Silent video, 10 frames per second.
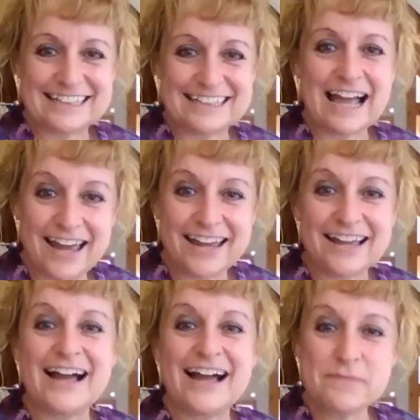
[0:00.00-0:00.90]
Hi,
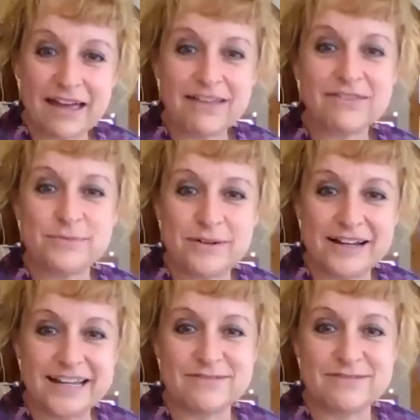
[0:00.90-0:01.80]
I'm Catherine
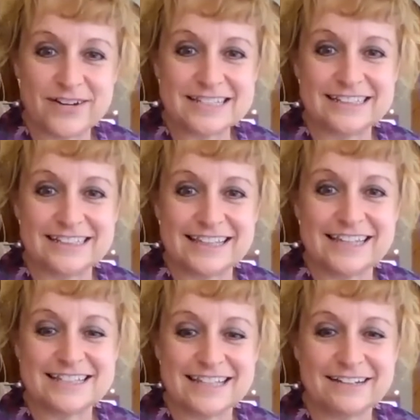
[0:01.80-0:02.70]
Wygant Fawcett, the
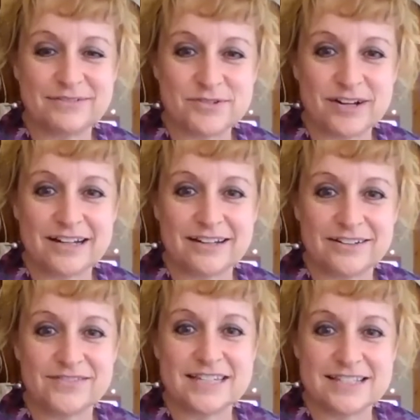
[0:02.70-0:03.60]
Executive Director of
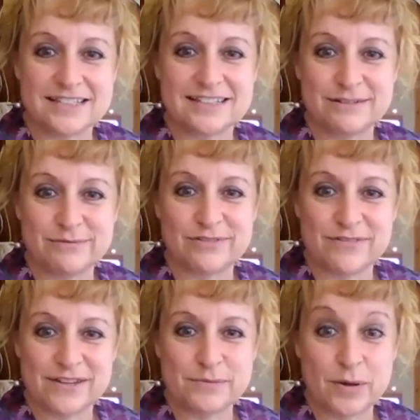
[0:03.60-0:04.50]
the Institute for
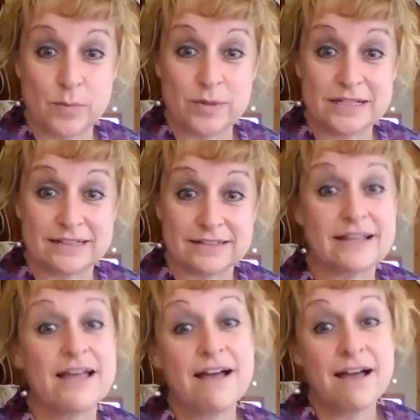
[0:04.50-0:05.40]
Family Owned Business,
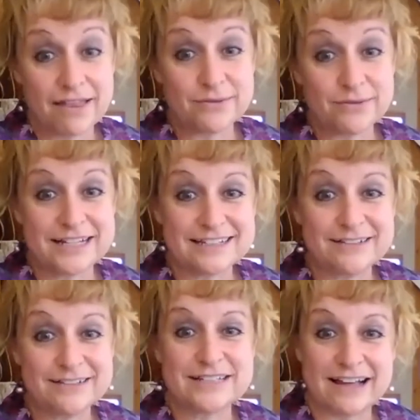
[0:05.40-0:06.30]
otherwise
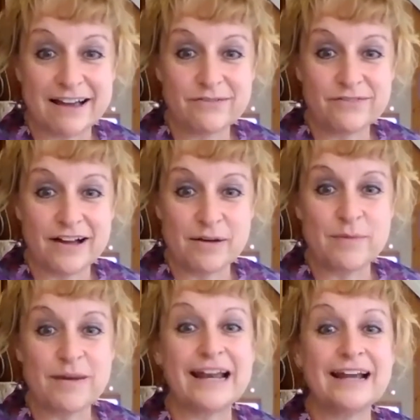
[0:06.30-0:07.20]
known as IFOB,
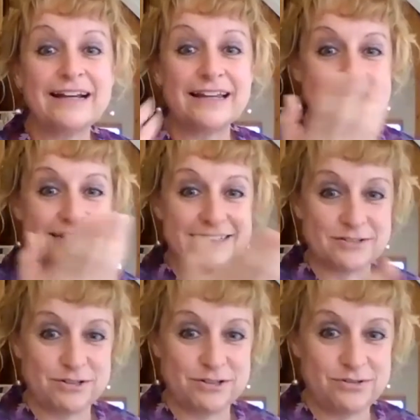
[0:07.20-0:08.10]
and I'd like to
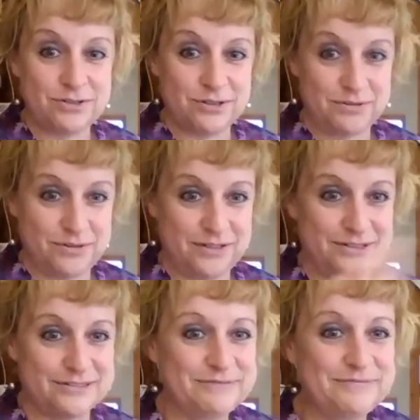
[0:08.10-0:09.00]
introduce you
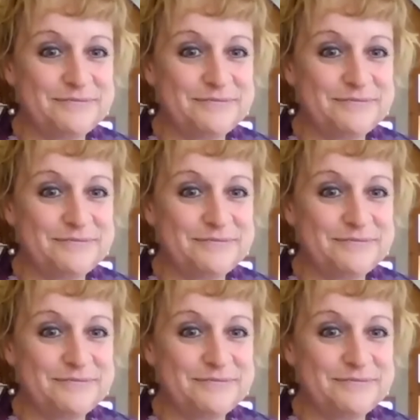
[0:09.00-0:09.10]
to.